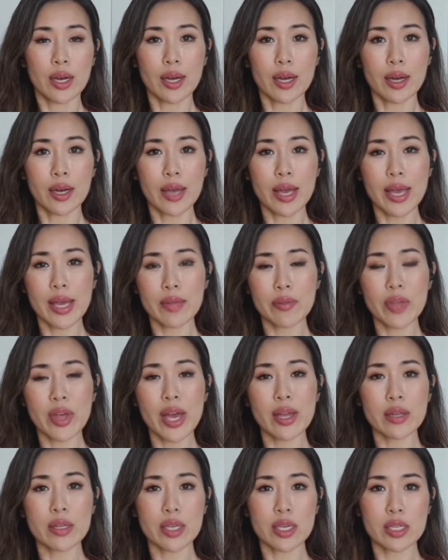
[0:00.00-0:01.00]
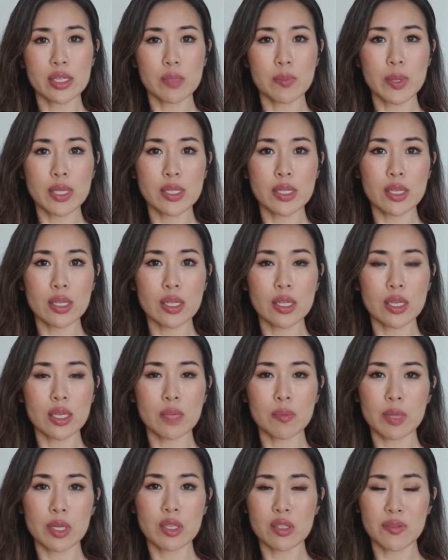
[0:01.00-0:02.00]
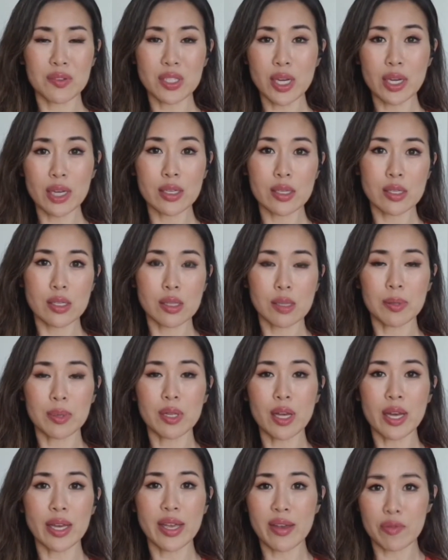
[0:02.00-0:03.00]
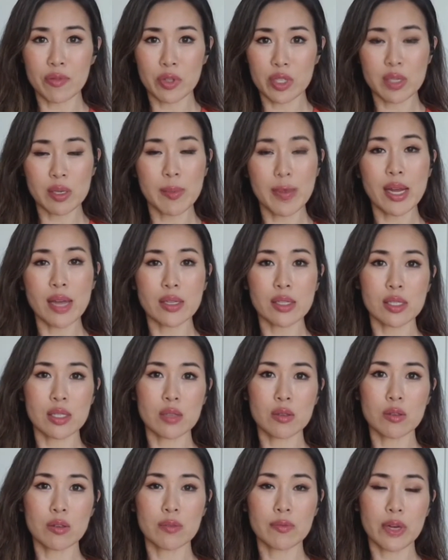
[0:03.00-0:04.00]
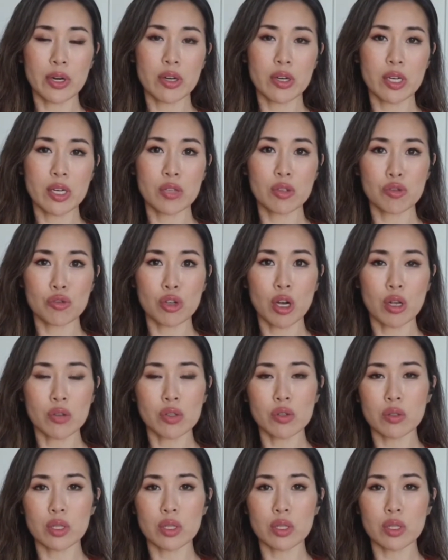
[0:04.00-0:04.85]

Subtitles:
and that is basically because of tight supply, and the demand is still very strong.